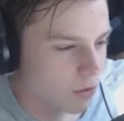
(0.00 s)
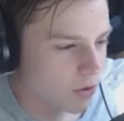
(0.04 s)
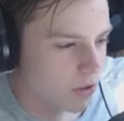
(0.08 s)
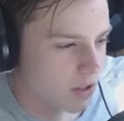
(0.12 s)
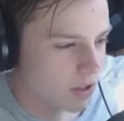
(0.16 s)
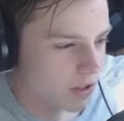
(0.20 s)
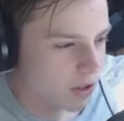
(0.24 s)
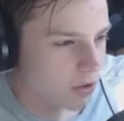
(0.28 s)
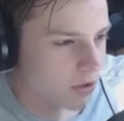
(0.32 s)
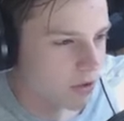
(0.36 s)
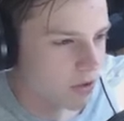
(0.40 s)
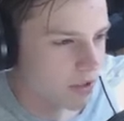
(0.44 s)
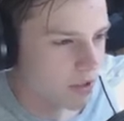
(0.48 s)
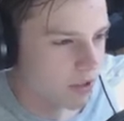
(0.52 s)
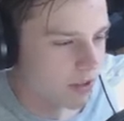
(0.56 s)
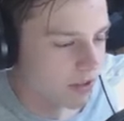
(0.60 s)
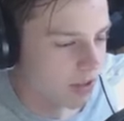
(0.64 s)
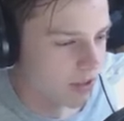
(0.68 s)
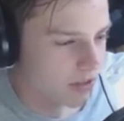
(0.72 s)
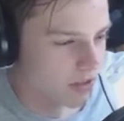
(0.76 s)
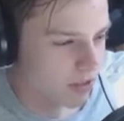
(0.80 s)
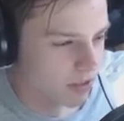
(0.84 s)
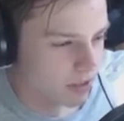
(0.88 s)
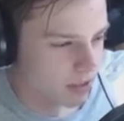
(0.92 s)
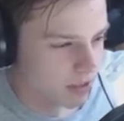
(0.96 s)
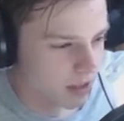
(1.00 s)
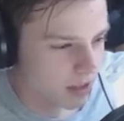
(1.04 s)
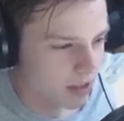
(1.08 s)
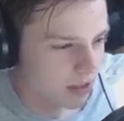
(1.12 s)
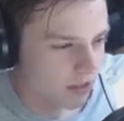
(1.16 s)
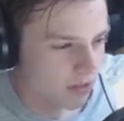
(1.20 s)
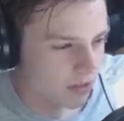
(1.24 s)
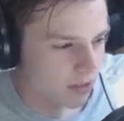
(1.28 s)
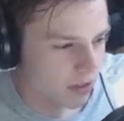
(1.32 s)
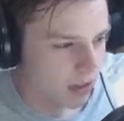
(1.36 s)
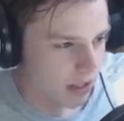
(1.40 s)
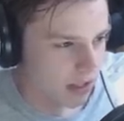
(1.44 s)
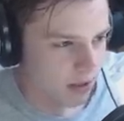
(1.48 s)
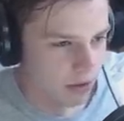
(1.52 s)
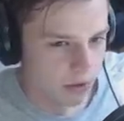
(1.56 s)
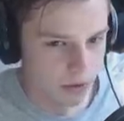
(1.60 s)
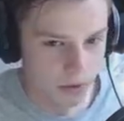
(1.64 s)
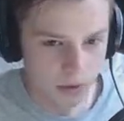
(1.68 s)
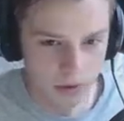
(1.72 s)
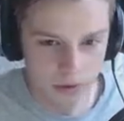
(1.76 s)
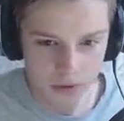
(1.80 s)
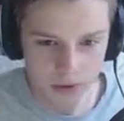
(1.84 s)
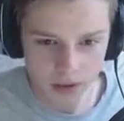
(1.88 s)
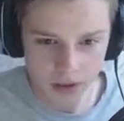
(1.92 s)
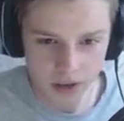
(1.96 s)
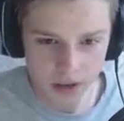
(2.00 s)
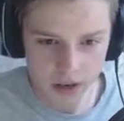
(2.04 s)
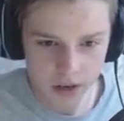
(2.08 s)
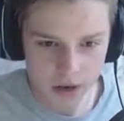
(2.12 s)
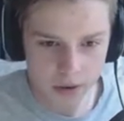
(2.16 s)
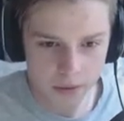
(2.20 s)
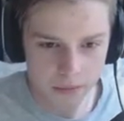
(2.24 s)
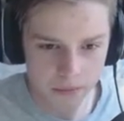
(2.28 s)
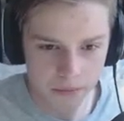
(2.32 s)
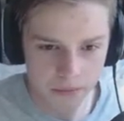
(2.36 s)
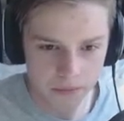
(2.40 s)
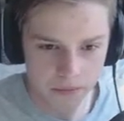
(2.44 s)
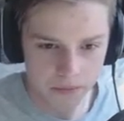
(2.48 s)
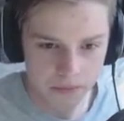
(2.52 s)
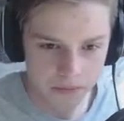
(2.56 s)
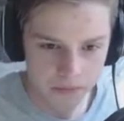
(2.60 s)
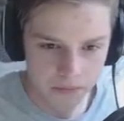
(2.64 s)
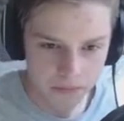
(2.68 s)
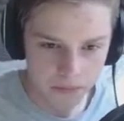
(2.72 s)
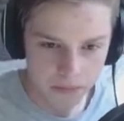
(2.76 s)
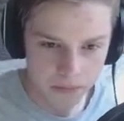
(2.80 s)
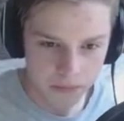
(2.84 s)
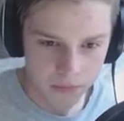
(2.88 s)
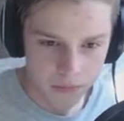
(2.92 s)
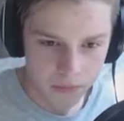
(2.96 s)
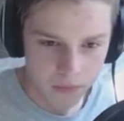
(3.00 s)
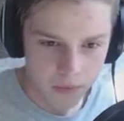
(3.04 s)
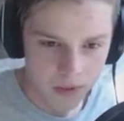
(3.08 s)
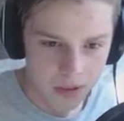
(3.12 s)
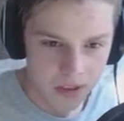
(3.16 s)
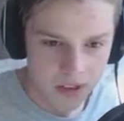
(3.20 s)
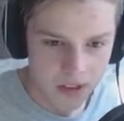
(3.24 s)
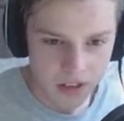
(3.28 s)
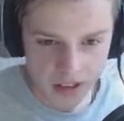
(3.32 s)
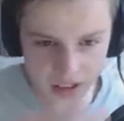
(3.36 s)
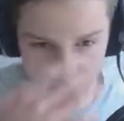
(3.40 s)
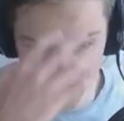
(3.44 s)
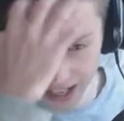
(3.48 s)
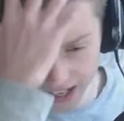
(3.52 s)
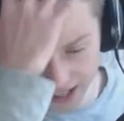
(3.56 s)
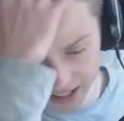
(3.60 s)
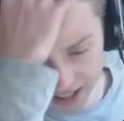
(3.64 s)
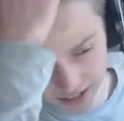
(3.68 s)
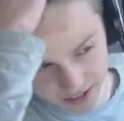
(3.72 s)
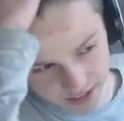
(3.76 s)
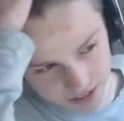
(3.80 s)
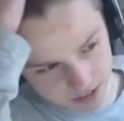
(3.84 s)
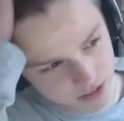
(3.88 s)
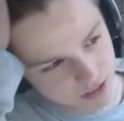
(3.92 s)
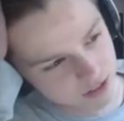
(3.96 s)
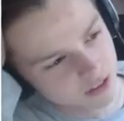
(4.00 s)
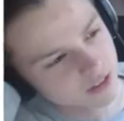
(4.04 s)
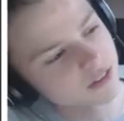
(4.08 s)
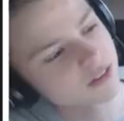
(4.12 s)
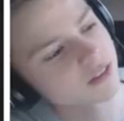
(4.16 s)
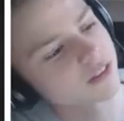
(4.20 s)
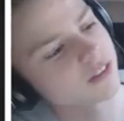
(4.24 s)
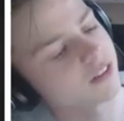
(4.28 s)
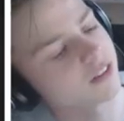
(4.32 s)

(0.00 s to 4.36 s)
all the new year 11s are leaving now, um, and